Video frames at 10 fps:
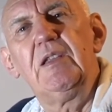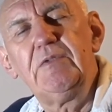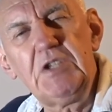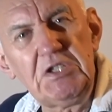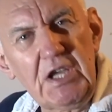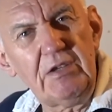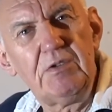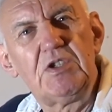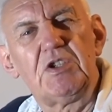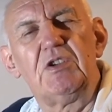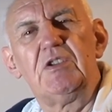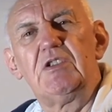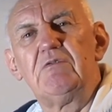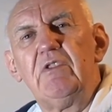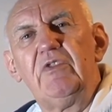there is a downside
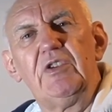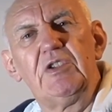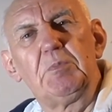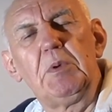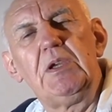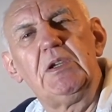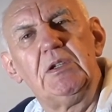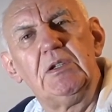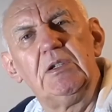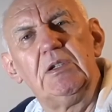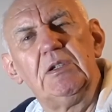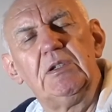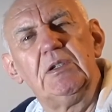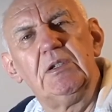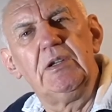to the reverse beacon
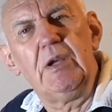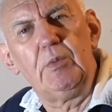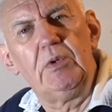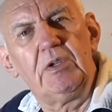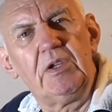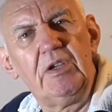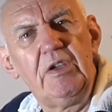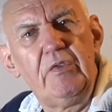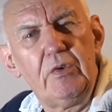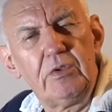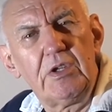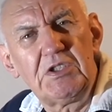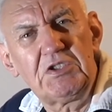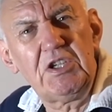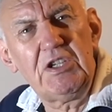network if you're not a
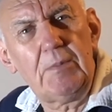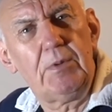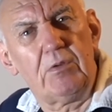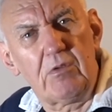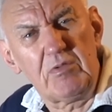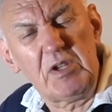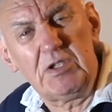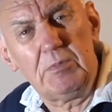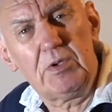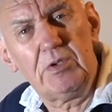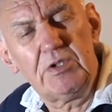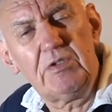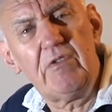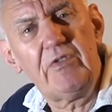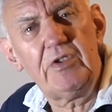CW operator because
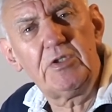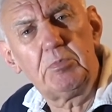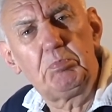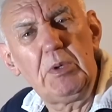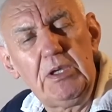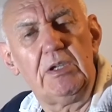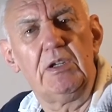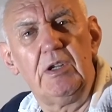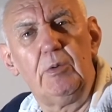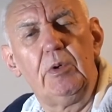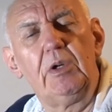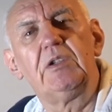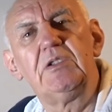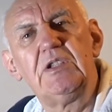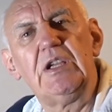the reverse beacon network
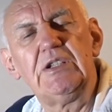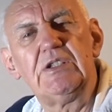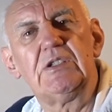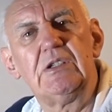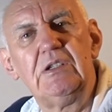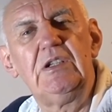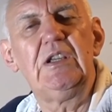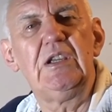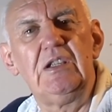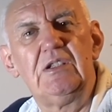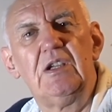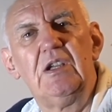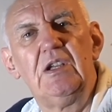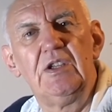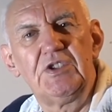does need
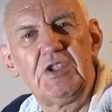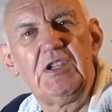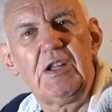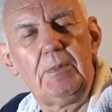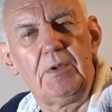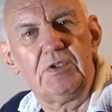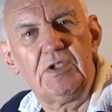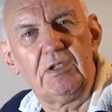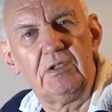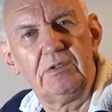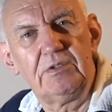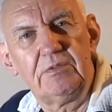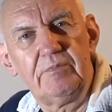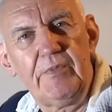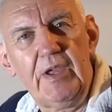CW signals
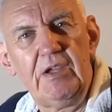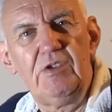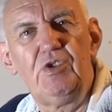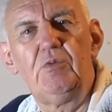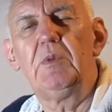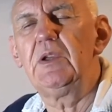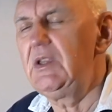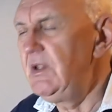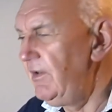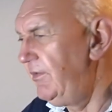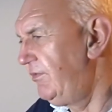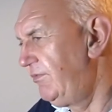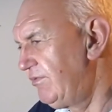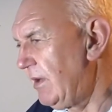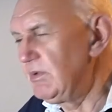and you may have
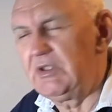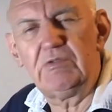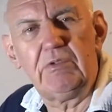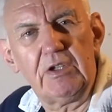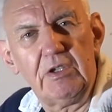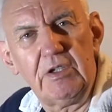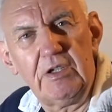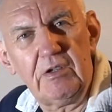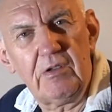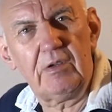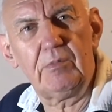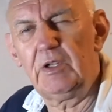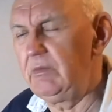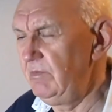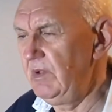perhaps disregarded it. You think, well,
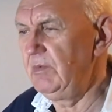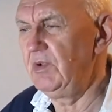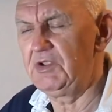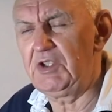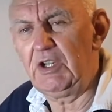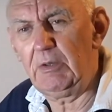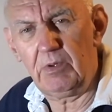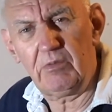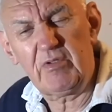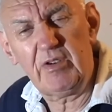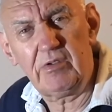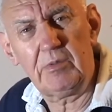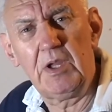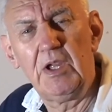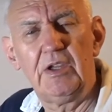I'm, I'm not a CW operator,
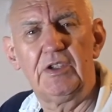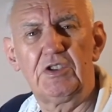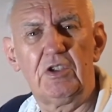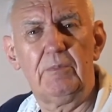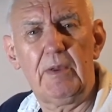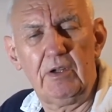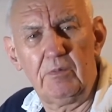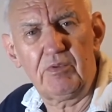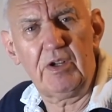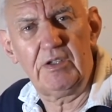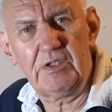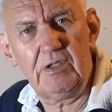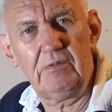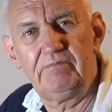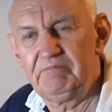I'm a sideband operator,
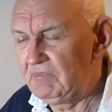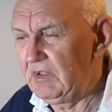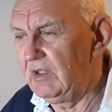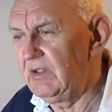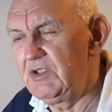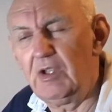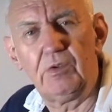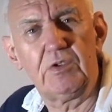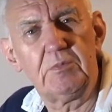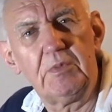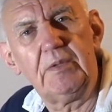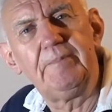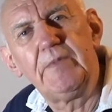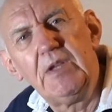so, you know, that's no good to me.